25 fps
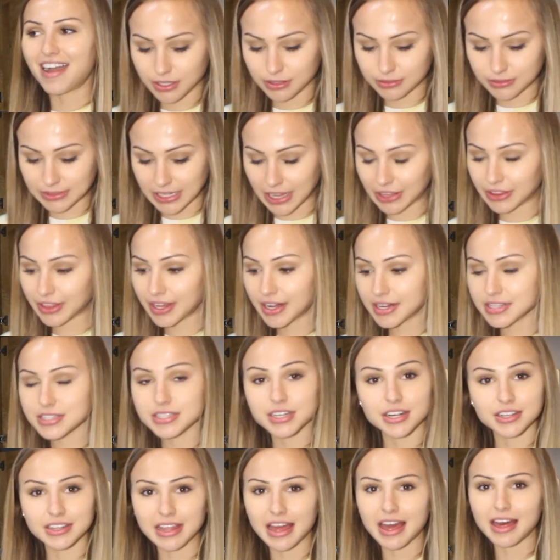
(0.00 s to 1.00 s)
So now that I
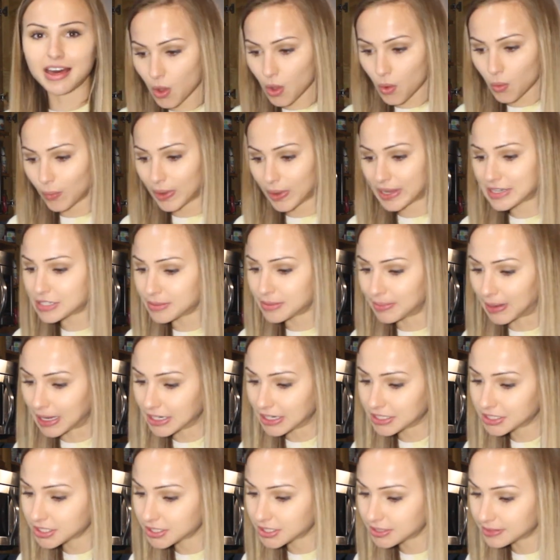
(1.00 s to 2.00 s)
started that way too
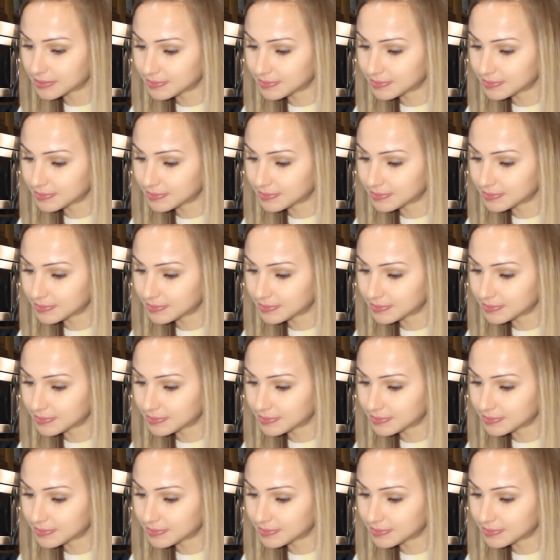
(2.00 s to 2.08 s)
much,